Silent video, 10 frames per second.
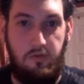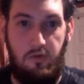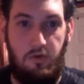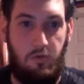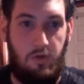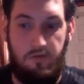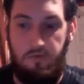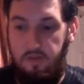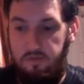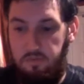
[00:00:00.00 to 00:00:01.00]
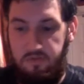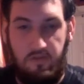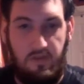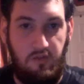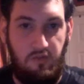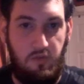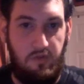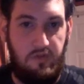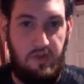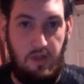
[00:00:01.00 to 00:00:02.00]
so if you have specific things you want
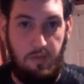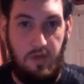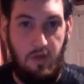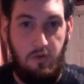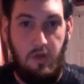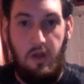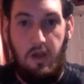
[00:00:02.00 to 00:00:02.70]
to see, let me know.